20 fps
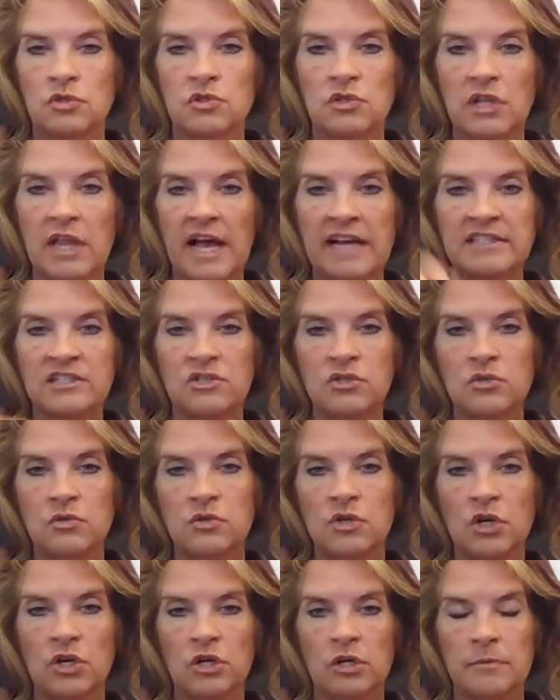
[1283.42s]
last two
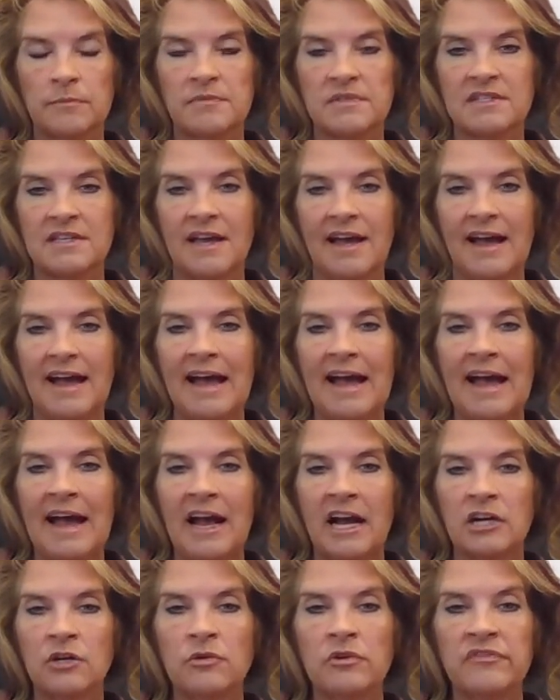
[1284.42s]
terms,
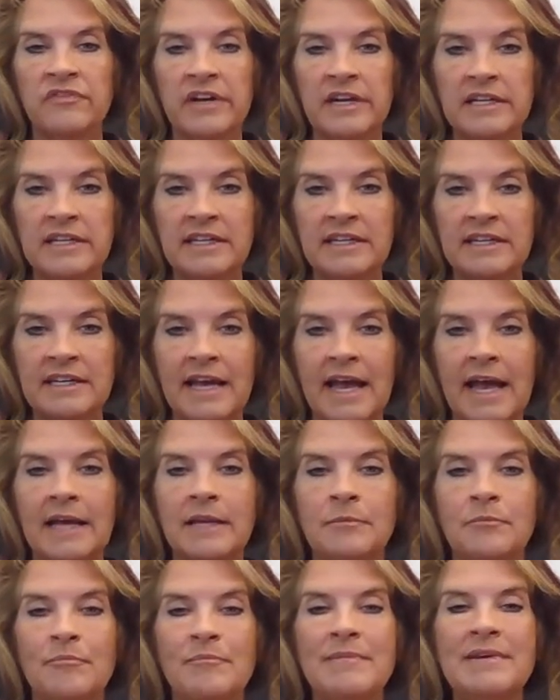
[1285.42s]
aggravating
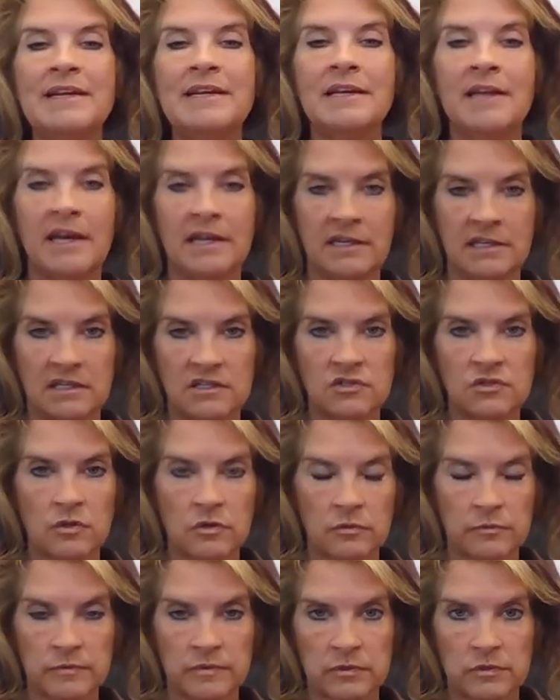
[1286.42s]
and mitigating
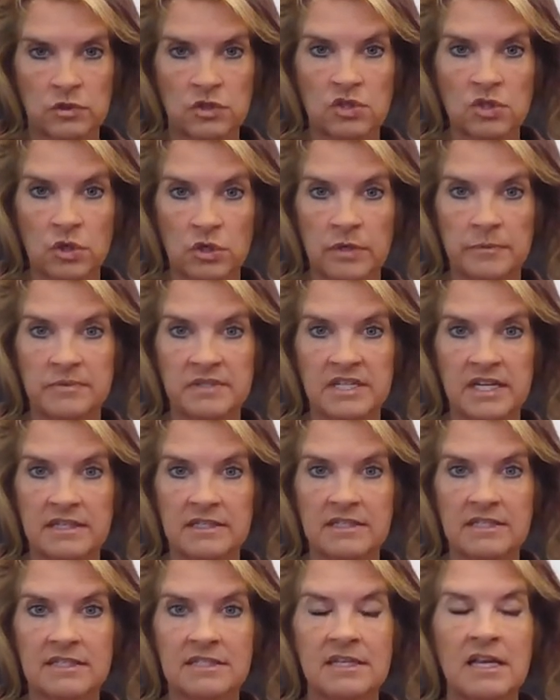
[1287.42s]

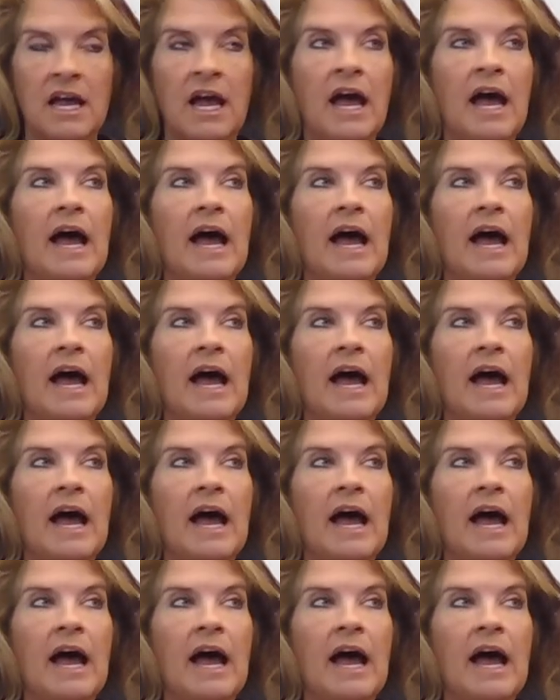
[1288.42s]
circumstances.